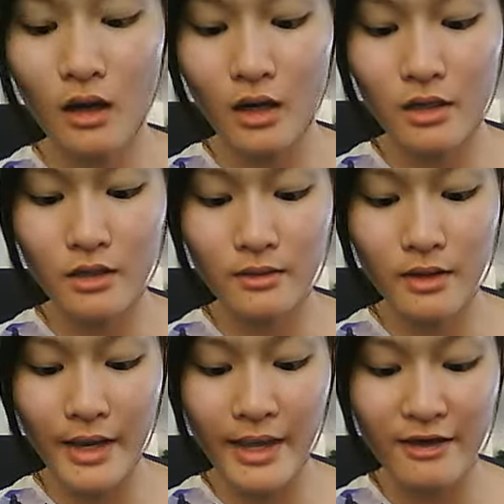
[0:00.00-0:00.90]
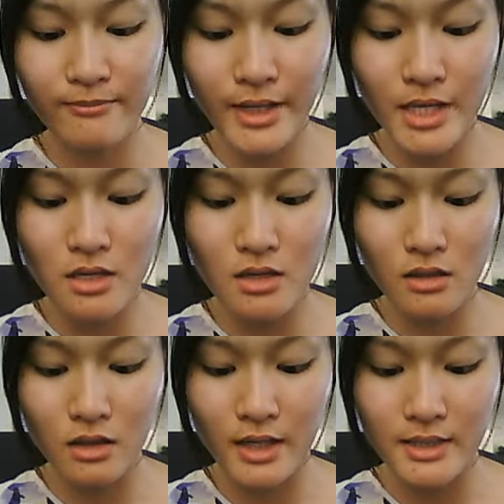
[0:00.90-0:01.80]
I have my
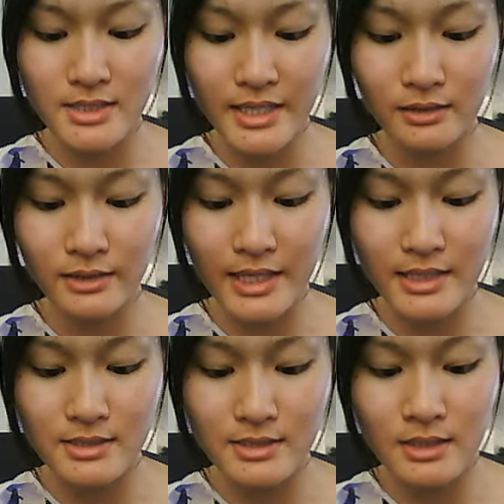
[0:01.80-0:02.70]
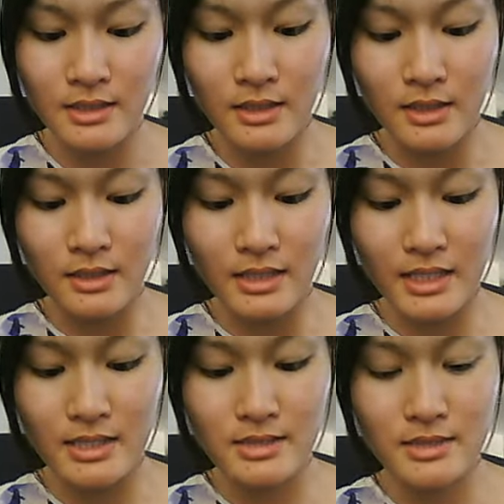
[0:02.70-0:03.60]
contact lens
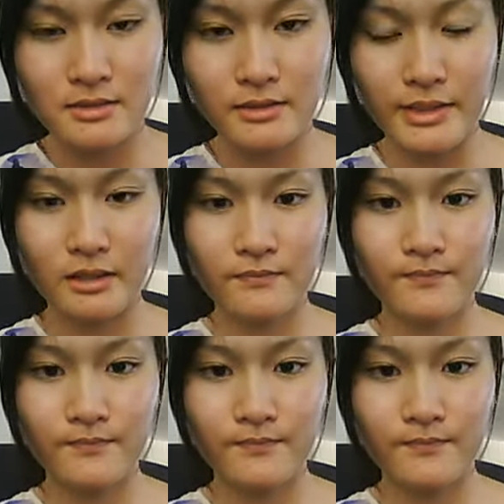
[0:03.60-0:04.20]
case like